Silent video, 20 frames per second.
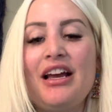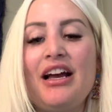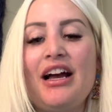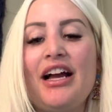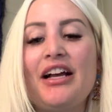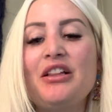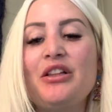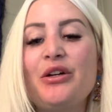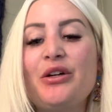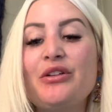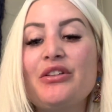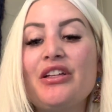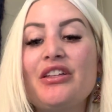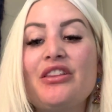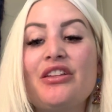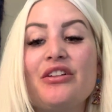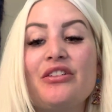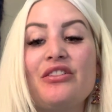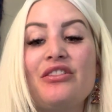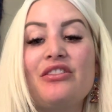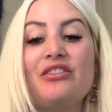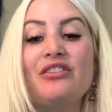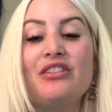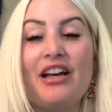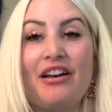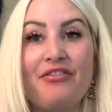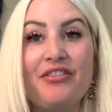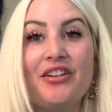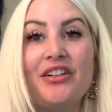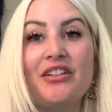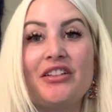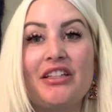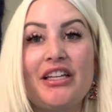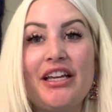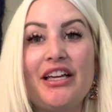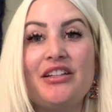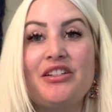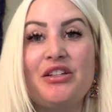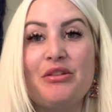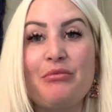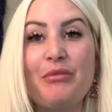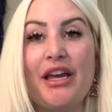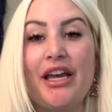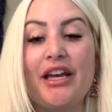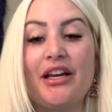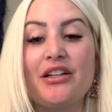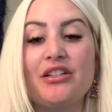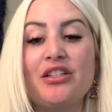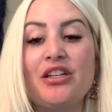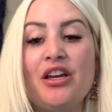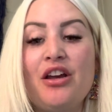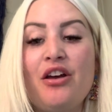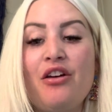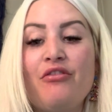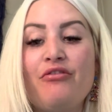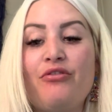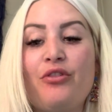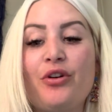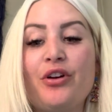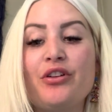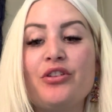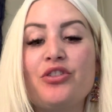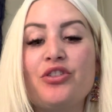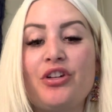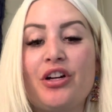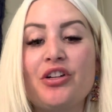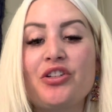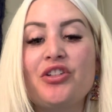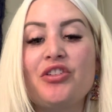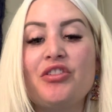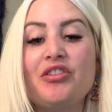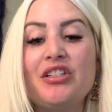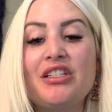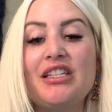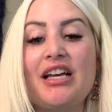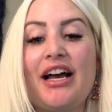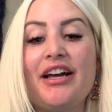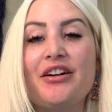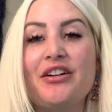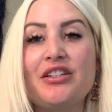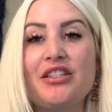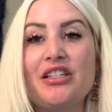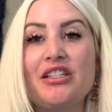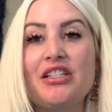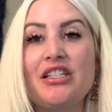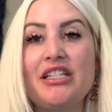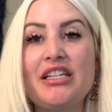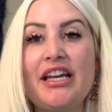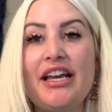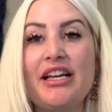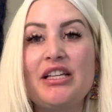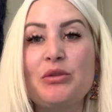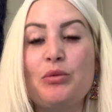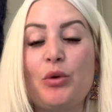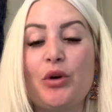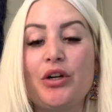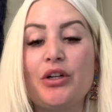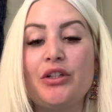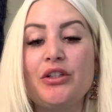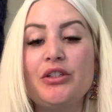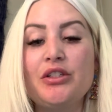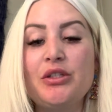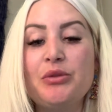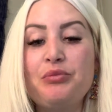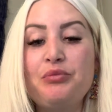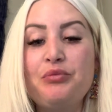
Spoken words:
I learned that there's definitely a demand for instructional designers in today's world,